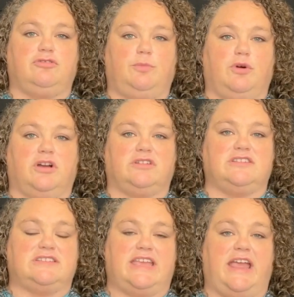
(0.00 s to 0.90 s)
report to
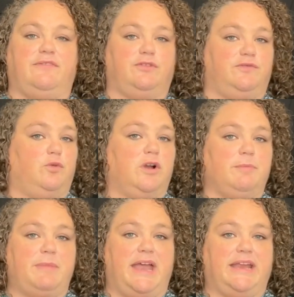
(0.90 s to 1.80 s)
scan for
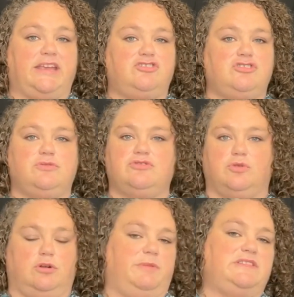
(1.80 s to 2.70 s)
formatting issues
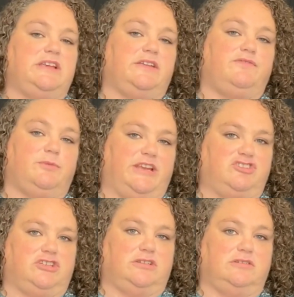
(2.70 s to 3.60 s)
or missing
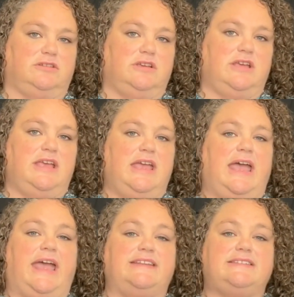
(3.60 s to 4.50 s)
information.
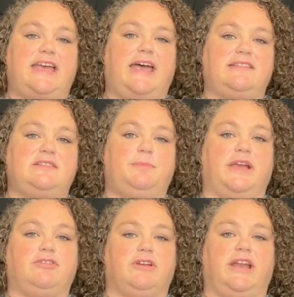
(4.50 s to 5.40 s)
And test by
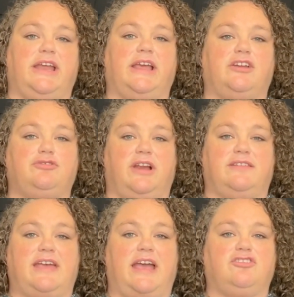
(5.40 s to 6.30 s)
creating a
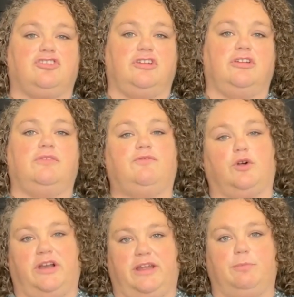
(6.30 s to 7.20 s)
transaction for
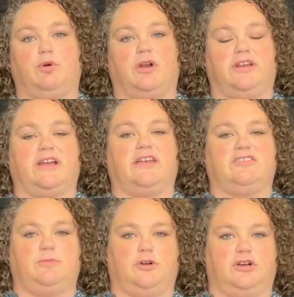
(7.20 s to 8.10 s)
an imported
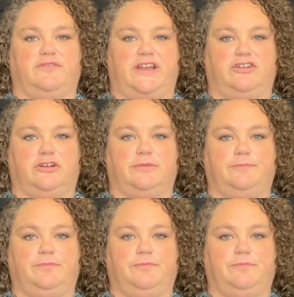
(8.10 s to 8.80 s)
customer or vendor.